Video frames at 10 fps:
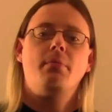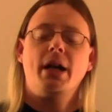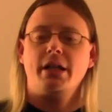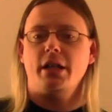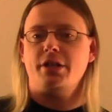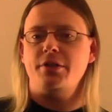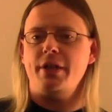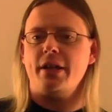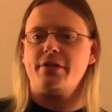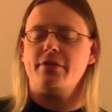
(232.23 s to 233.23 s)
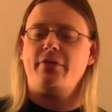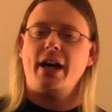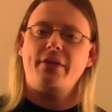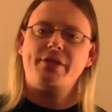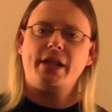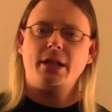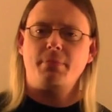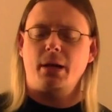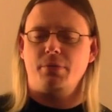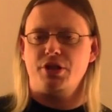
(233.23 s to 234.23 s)
But a 2005 study
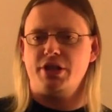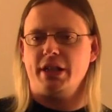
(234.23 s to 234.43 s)
published